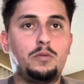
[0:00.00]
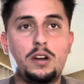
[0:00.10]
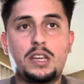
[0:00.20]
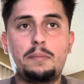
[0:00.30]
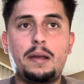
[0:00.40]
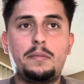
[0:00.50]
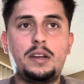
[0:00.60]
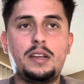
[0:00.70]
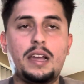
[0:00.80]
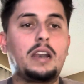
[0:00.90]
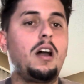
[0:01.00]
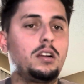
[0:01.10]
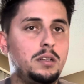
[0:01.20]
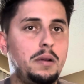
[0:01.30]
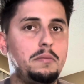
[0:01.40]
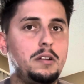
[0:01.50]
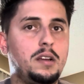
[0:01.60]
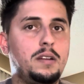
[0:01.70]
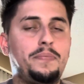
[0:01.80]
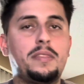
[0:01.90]
working memory and long-term memory.
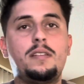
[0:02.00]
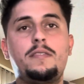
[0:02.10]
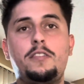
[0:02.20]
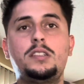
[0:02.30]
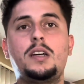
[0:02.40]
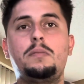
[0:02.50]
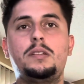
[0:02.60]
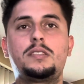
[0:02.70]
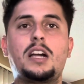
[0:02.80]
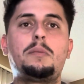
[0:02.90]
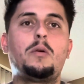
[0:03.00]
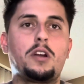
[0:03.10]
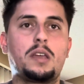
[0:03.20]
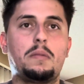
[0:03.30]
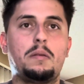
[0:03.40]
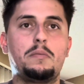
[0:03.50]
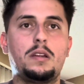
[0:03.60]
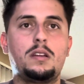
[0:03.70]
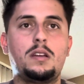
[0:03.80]
First up, let's talk about working memory.